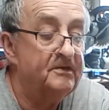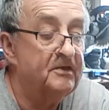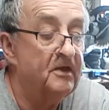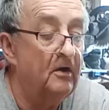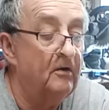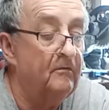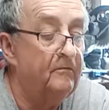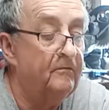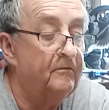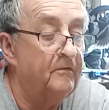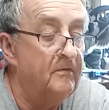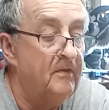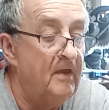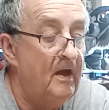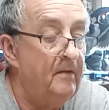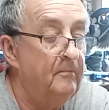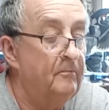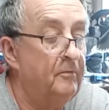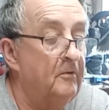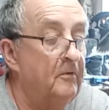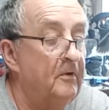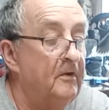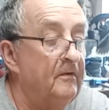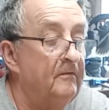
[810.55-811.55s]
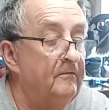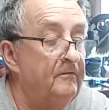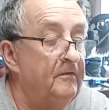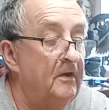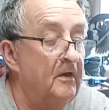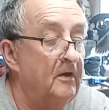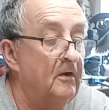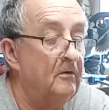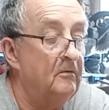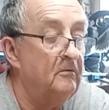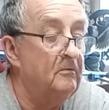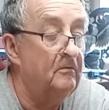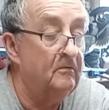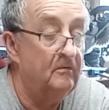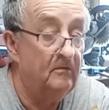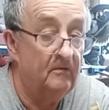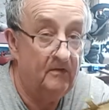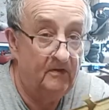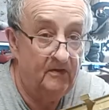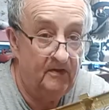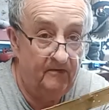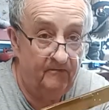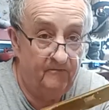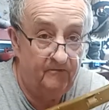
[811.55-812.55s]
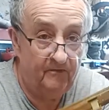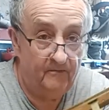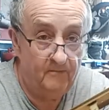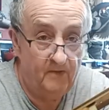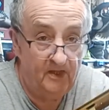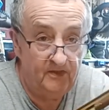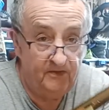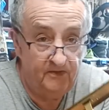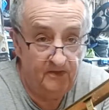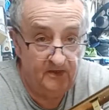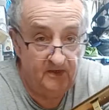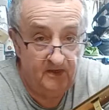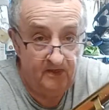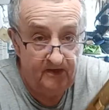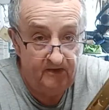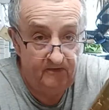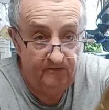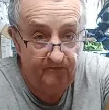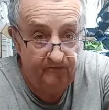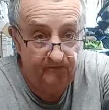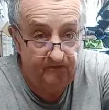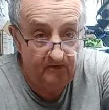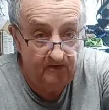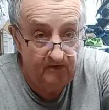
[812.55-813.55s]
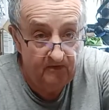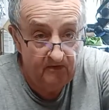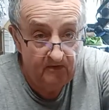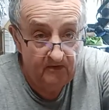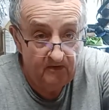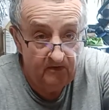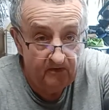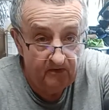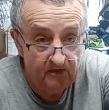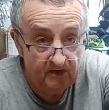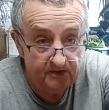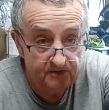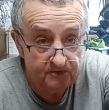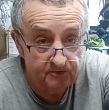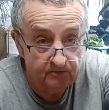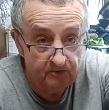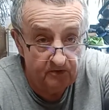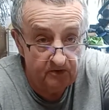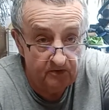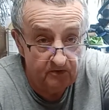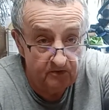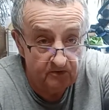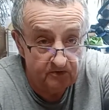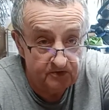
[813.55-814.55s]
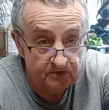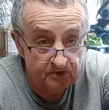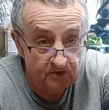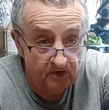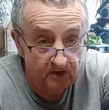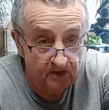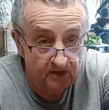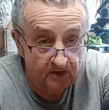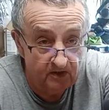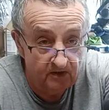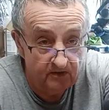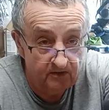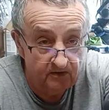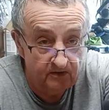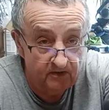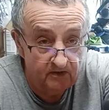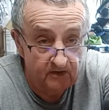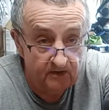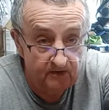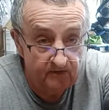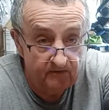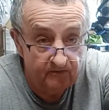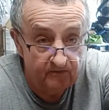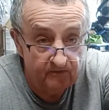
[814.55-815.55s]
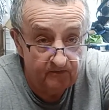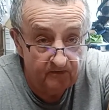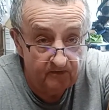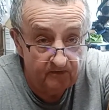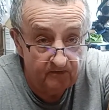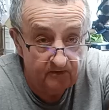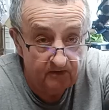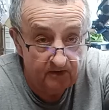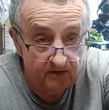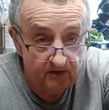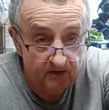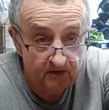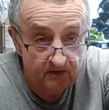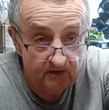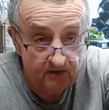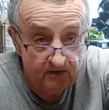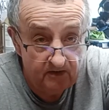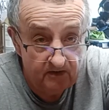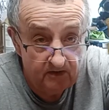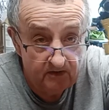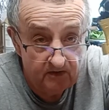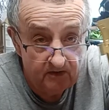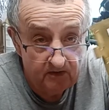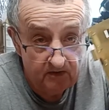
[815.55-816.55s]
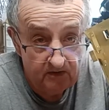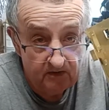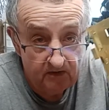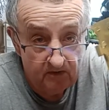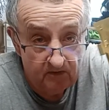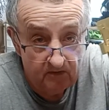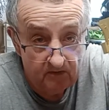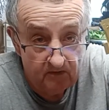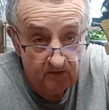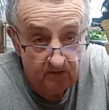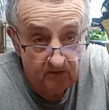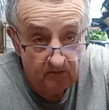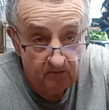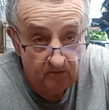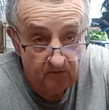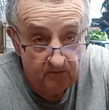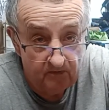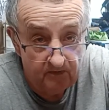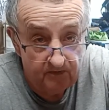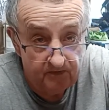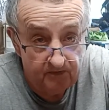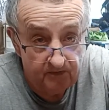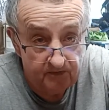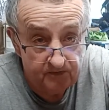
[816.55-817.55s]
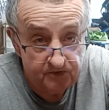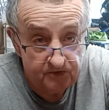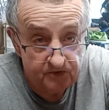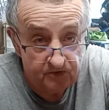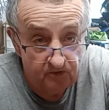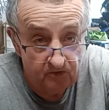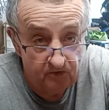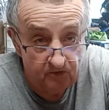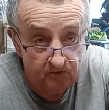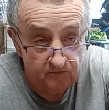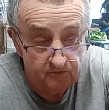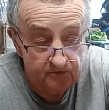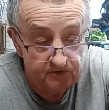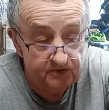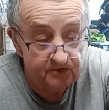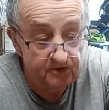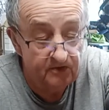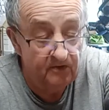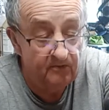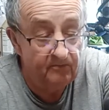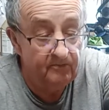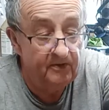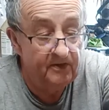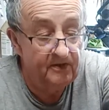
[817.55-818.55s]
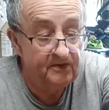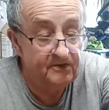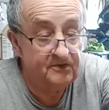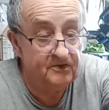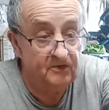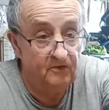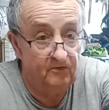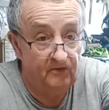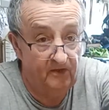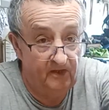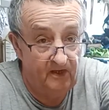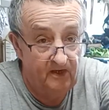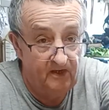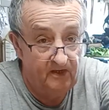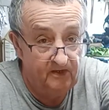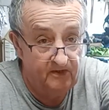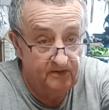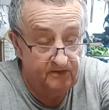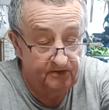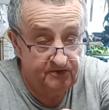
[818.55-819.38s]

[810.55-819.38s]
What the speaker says: So from that point of view, and then from underneath, that's what it looks like underneath, okay, with the screws and bits on there.